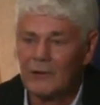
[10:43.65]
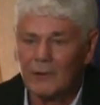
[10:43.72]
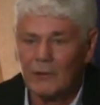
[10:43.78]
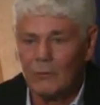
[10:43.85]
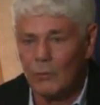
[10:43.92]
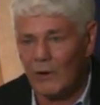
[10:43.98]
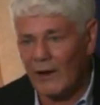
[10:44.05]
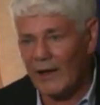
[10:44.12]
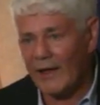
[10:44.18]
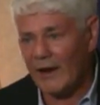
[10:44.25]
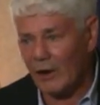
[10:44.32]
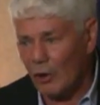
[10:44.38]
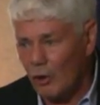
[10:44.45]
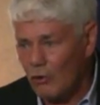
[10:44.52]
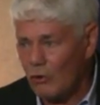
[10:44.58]
When I
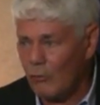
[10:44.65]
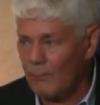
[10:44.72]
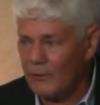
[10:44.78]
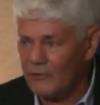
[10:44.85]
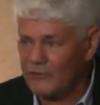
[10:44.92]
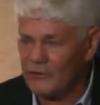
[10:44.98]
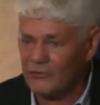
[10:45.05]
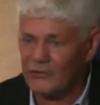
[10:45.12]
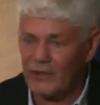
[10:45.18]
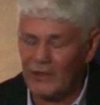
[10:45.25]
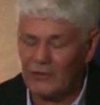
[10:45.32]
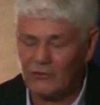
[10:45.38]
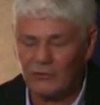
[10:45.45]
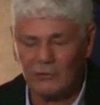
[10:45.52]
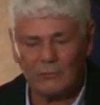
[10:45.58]
had a local business
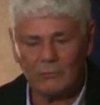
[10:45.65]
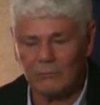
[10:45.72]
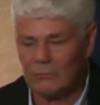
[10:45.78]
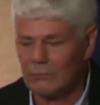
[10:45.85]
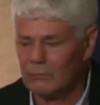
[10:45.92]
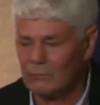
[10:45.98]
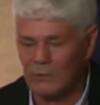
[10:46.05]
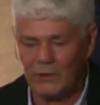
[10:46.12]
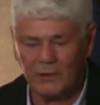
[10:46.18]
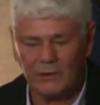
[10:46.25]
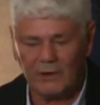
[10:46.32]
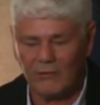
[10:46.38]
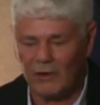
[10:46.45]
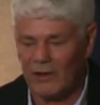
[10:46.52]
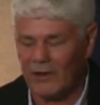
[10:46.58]
agent, we
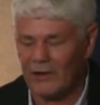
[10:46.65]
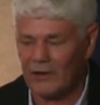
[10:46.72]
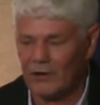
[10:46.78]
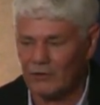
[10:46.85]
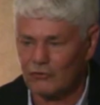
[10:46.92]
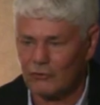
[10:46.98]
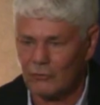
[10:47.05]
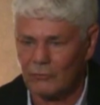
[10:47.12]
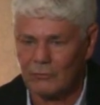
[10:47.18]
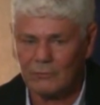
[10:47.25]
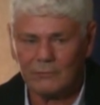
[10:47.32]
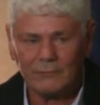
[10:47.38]
never had an issue.